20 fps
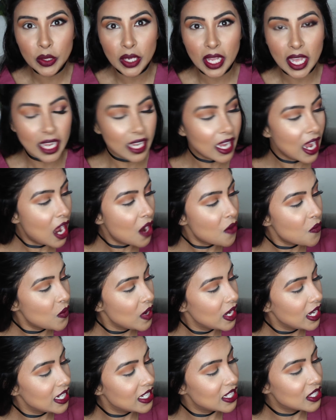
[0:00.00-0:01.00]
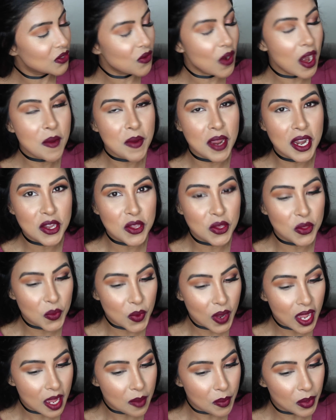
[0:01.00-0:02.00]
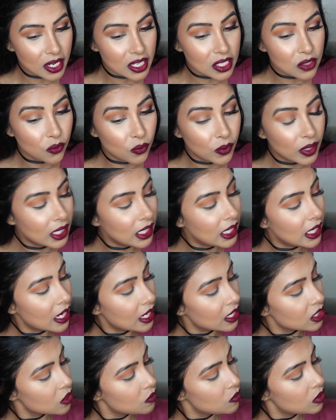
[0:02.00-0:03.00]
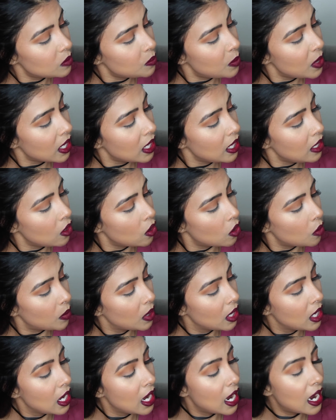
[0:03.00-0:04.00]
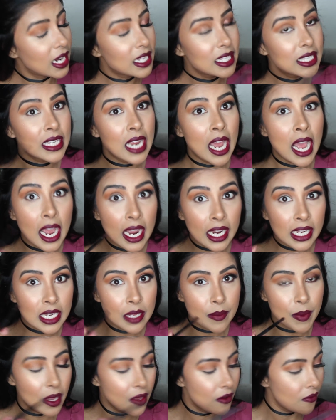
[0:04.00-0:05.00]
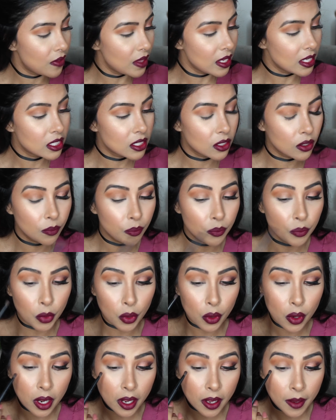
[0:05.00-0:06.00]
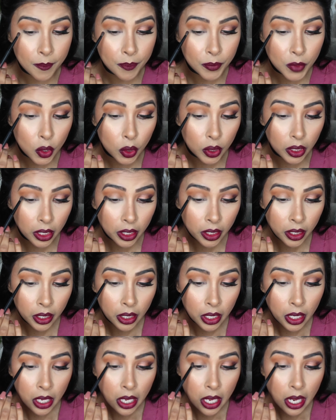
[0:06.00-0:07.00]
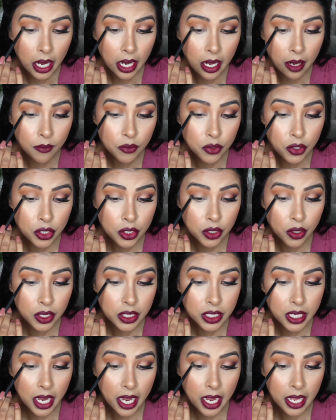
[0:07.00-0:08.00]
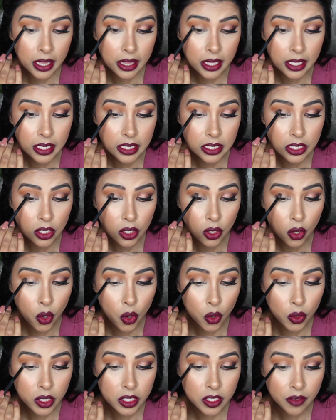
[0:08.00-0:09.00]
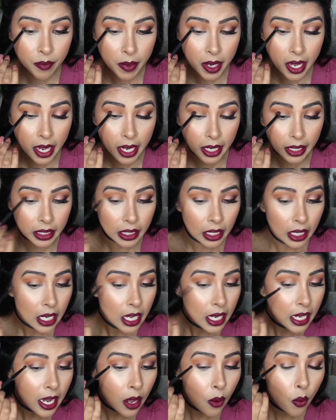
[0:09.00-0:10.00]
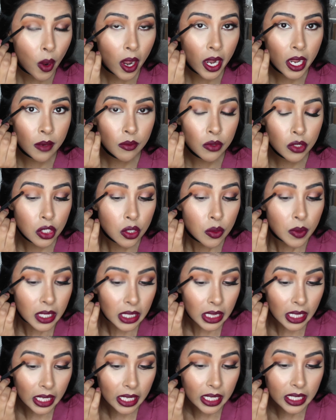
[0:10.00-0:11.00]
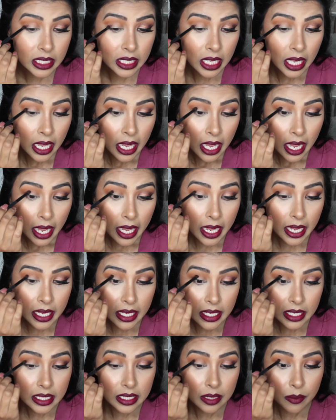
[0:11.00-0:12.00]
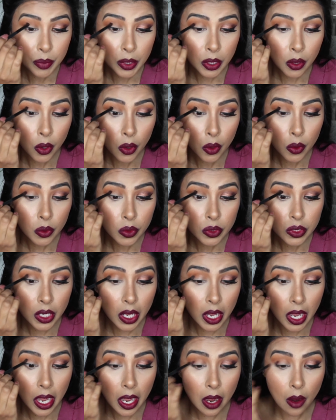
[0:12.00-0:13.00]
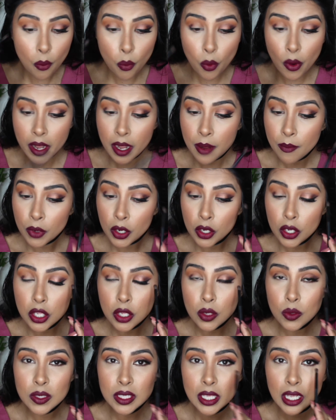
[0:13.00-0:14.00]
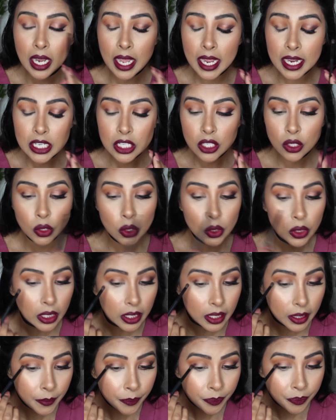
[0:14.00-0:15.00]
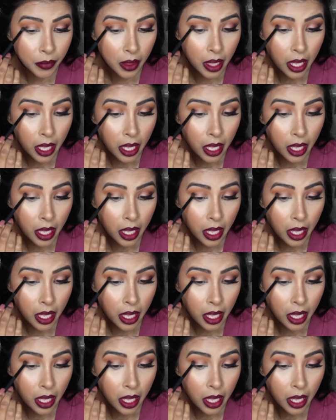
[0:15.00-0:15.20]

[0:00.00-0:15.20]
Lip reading: colour. I can't really describe it any other way, but it's really nice. I'm just picking up a tiny bit of this colour, and I'm just going to add this to the corners of my eye. Now why I'm doing this is because when I'm going to use a lighter colour,